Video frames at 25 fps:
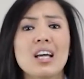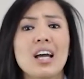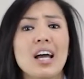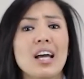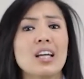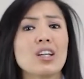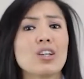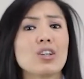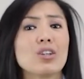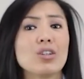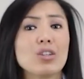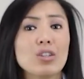
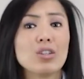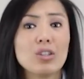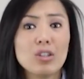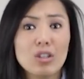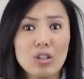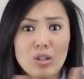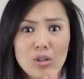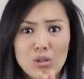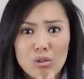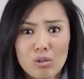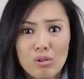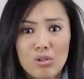and
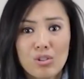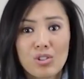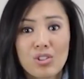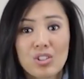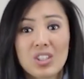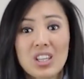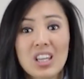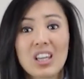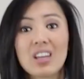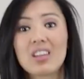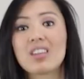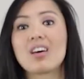close
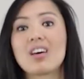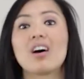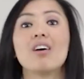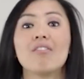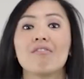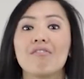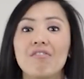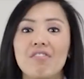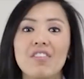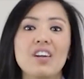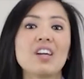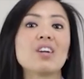together
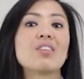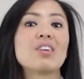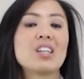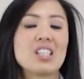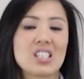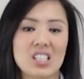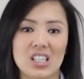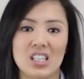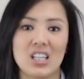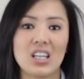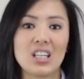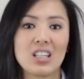very
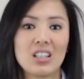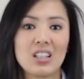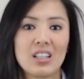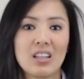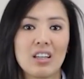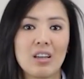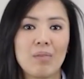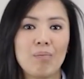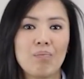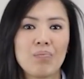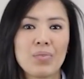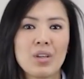
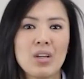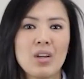tightly.